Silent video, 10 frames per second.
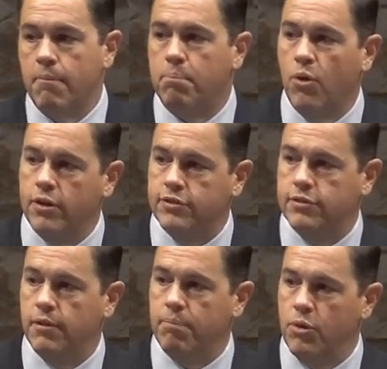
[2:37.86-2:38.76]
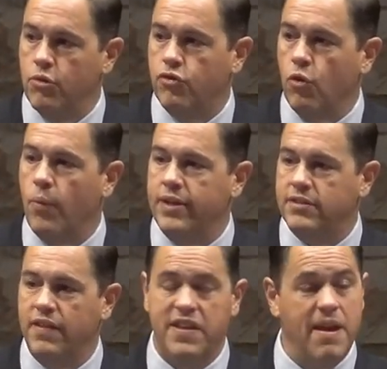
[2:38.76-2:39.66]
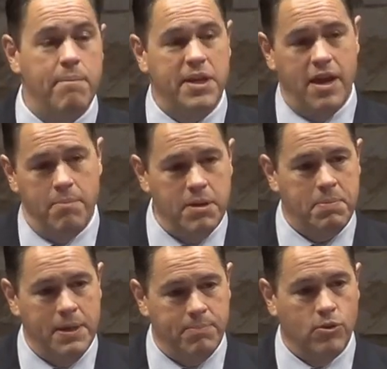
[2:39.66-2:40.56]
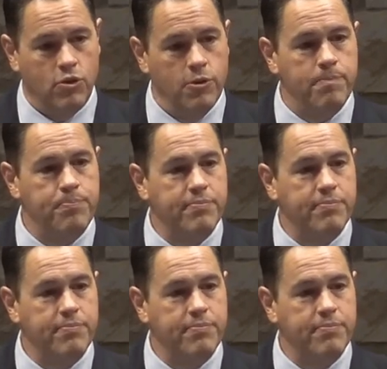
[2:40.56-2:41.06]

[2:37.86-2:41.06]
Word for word: Brooks Buser went to the Yembe Yembe people group,